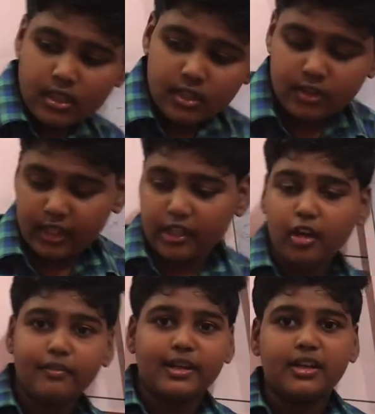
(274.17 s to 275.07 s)
Okay,
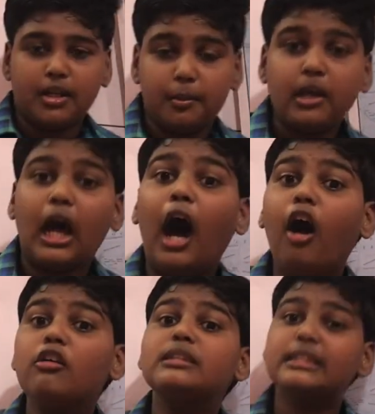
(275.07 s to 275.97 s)
now we learned about
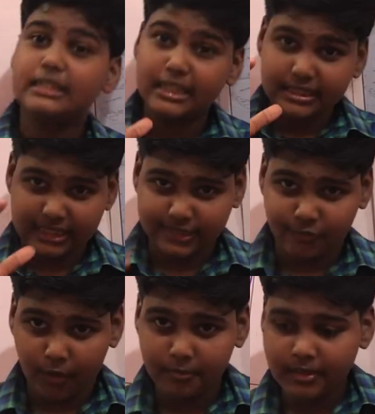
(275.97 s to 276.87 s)
how the earth is
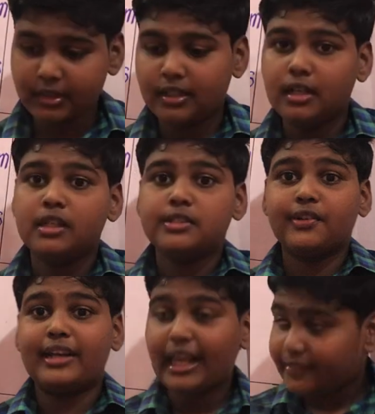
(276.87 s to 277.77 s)
formed. So
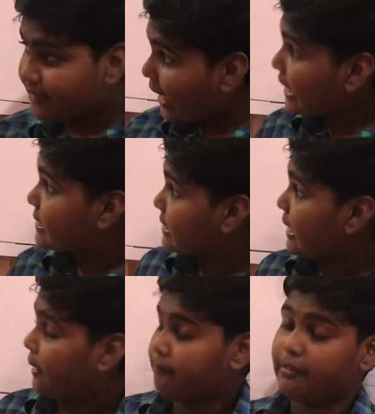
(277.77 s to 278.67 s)
like that
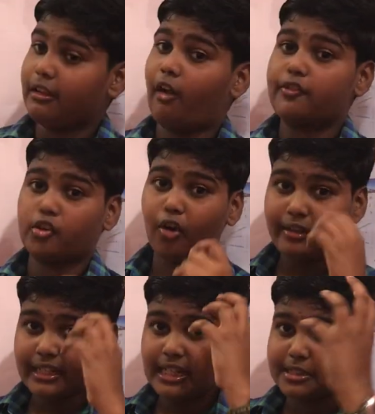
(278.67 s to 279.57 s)
same, of the
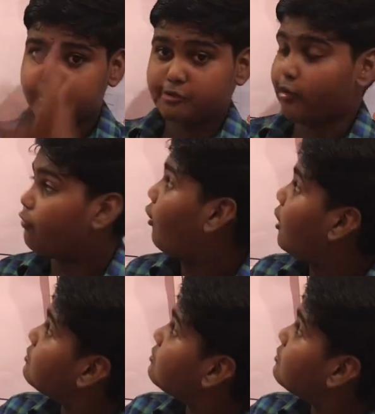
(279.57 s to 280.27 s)
continents which were formed,